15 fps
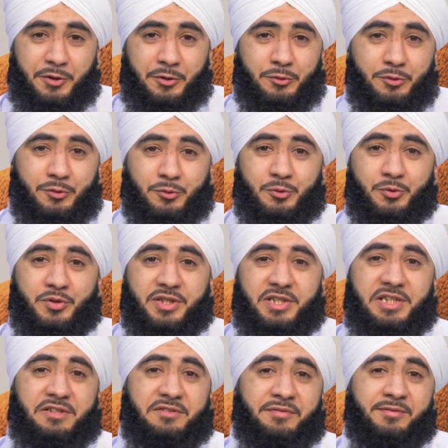used to
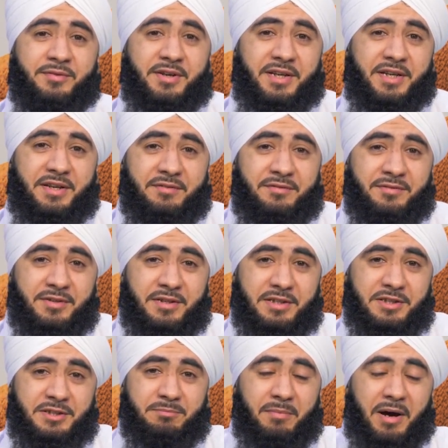seek
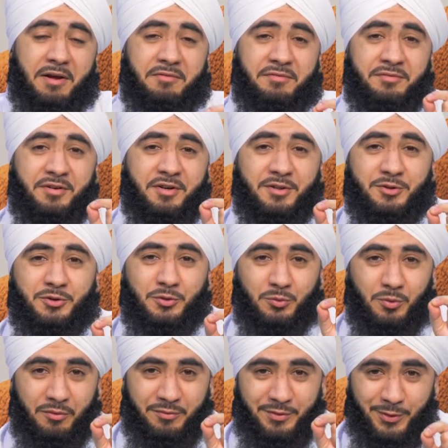forgiveness by
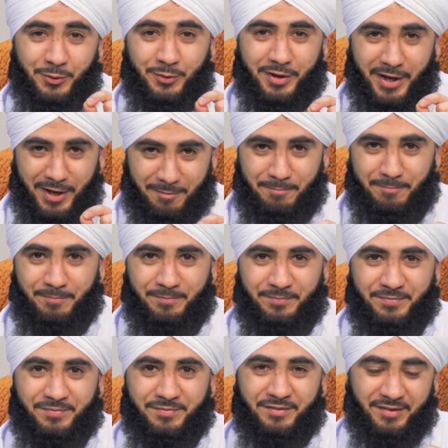virtue of your name,
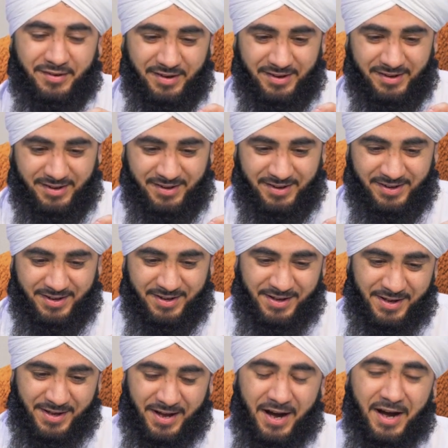right?
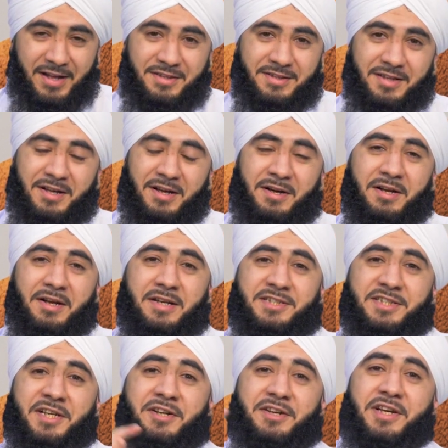And the
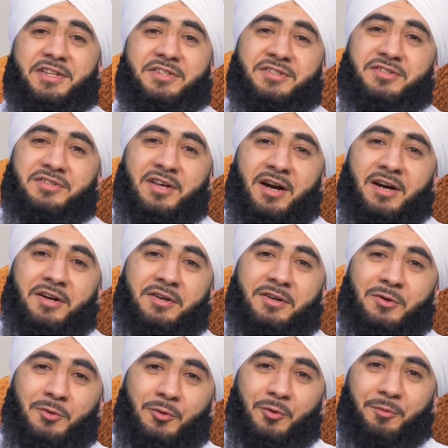generations that are going
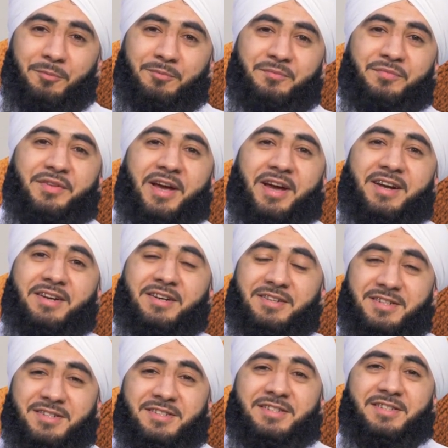to come, they're
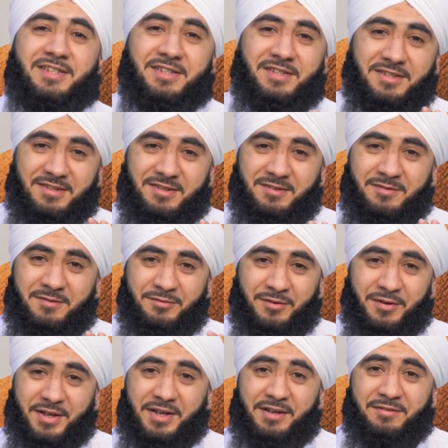going to seek
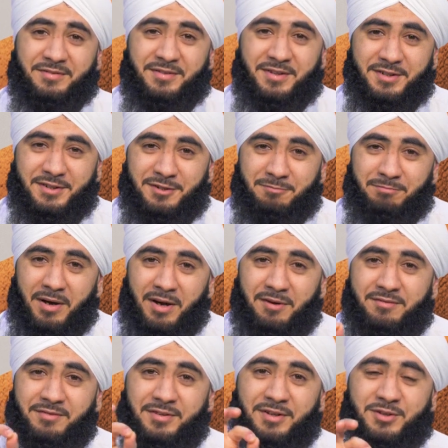forgiveness by
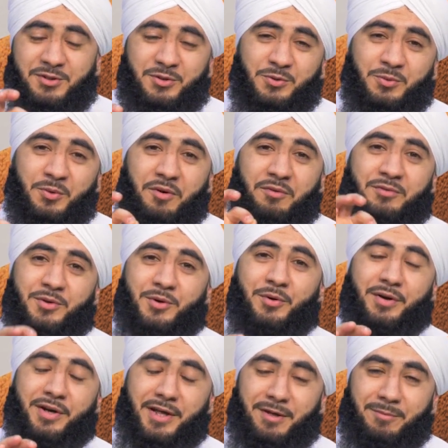virtue of
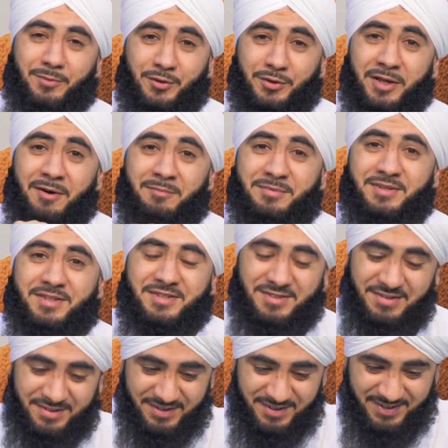your name. You're that
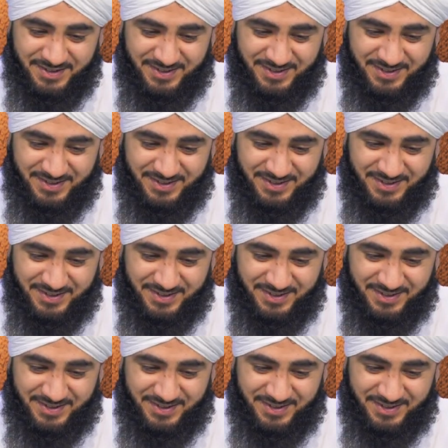person.